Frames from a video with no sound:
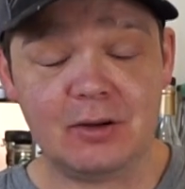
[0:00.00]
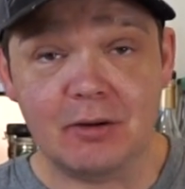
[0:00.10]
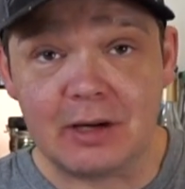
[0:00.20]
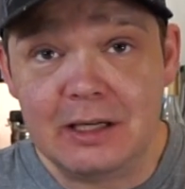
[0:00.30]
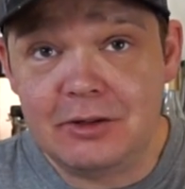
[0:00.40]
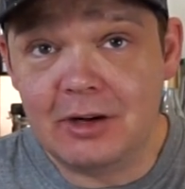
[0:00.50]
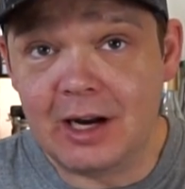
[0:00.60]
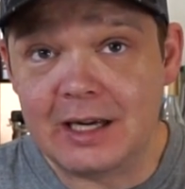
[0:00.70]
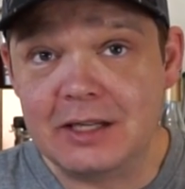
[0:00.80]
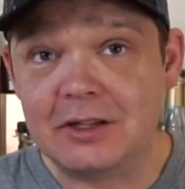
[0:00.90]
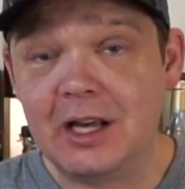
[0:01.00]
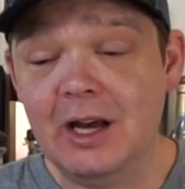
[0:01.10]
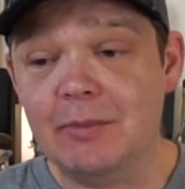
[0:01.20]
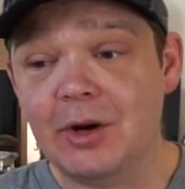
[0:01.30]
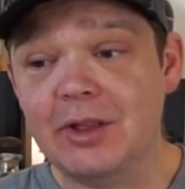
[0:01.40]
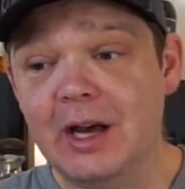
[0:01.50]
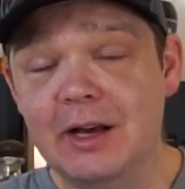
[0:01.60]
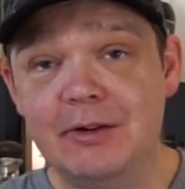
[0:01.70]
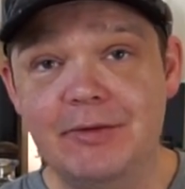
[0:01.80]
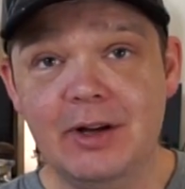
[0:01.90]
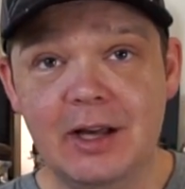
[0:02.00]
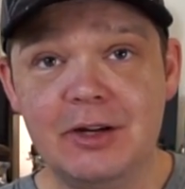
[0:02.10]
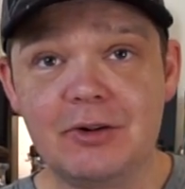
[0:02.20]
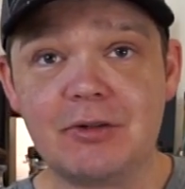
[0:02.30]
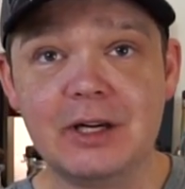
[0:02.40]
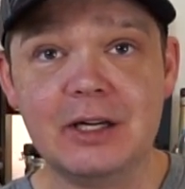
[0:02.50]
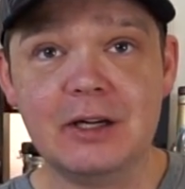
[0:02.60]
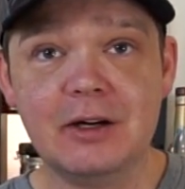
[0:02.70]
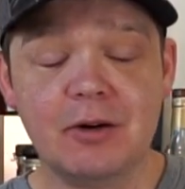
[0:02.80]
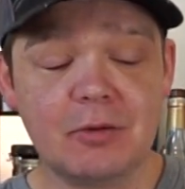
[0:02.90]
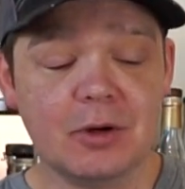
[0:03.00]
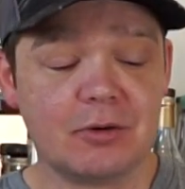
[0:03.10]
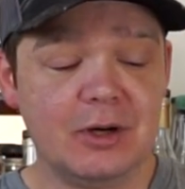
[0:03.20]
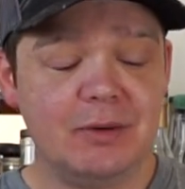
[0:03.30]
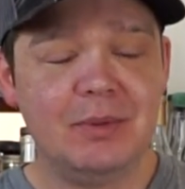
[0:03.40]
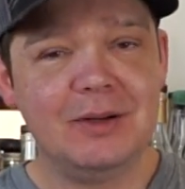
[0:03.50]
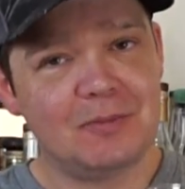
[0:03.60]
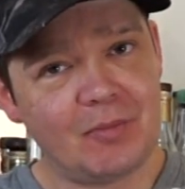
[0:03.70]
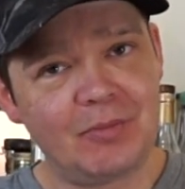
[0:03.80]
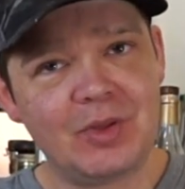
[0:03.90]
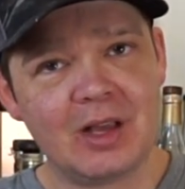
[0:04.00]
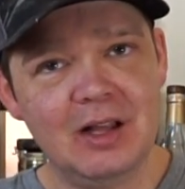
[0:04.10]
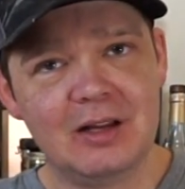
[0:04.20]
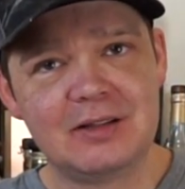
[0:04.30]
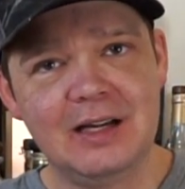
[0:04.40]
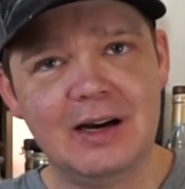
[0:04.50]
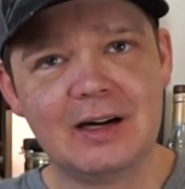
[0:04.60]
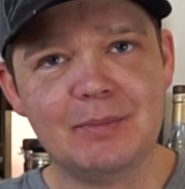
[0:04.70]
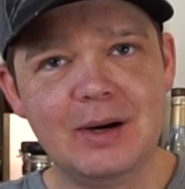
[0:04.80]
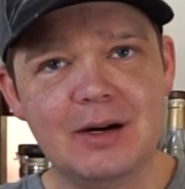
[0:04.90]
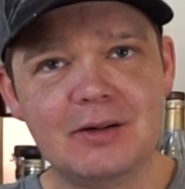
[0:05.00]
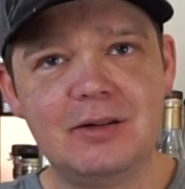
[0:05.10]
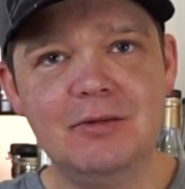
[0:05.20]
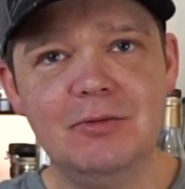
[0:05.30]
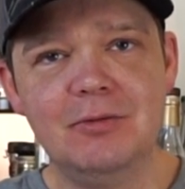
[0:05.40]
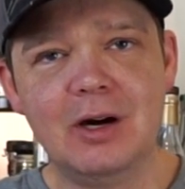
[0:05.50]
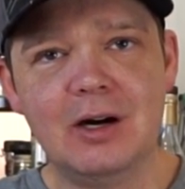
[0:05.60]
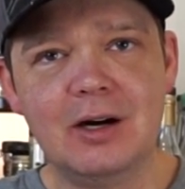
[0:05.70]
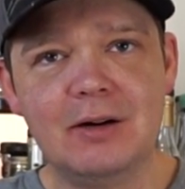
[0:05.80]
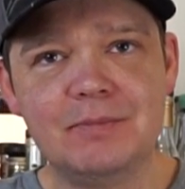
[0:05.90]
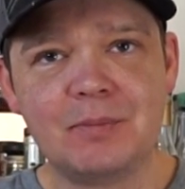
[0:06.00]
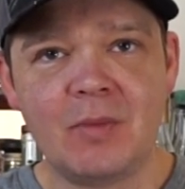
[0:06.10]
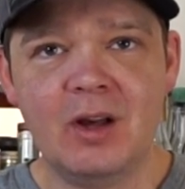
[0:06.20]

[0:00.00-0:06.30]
So at least you're not getting scammed on that. You feel like you're drinking a real drink, but see how it compares to uh,